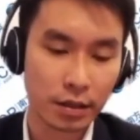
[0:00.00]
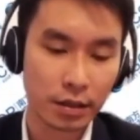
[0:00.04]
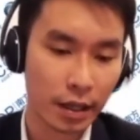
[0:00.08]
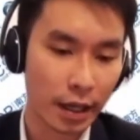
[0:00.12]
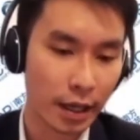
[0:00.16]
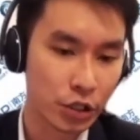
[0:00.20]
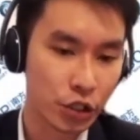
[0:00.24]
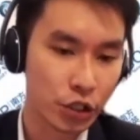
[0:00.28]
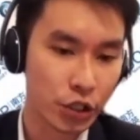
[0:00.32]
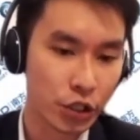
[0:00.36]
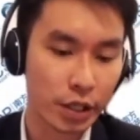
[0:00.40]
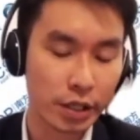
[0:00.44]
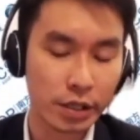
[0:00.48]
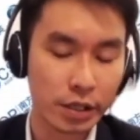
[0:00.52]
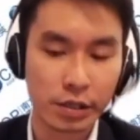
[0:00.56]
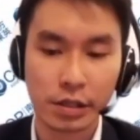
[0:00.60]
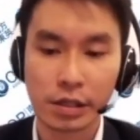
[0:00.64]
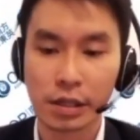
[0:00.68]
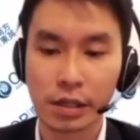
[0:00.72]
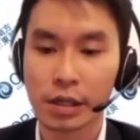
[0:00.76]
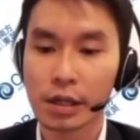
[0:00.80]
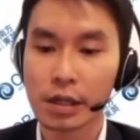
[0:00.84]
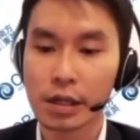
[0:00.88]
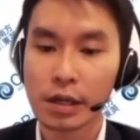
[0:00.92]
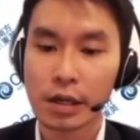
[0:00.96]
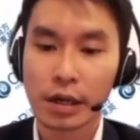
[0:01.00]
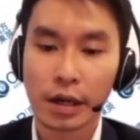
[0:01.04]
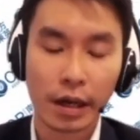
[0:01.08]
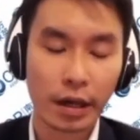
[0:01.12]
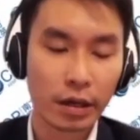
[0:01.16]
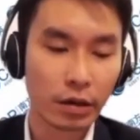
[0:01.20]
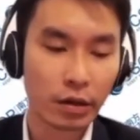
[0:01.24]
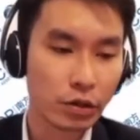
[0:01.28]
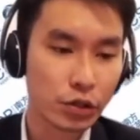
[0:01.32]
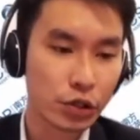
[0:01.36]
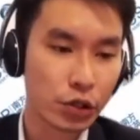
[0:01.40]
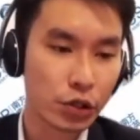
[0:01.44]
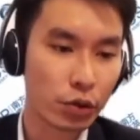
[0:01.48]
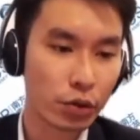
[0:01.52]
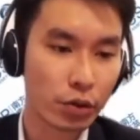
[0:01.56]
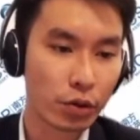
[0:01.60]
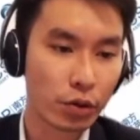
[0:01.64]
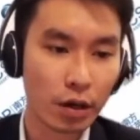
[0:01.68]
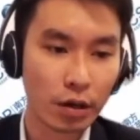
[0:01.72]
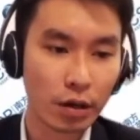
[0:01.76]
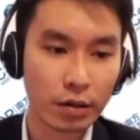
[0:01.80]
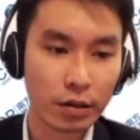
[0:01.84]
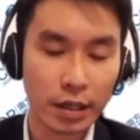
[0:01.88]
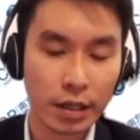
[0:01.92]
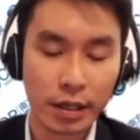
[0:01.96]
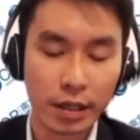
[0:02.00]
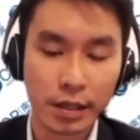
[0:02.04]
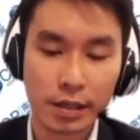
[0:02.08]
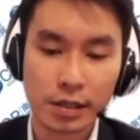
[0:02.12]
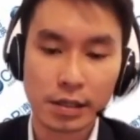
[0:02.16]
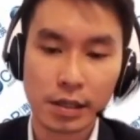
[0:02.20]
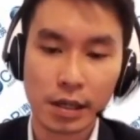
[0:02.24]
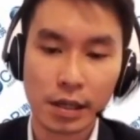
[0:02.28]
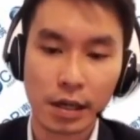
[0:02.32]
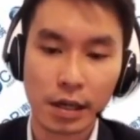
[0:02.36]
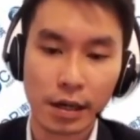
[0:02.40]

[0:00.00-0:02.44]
tensions and also all these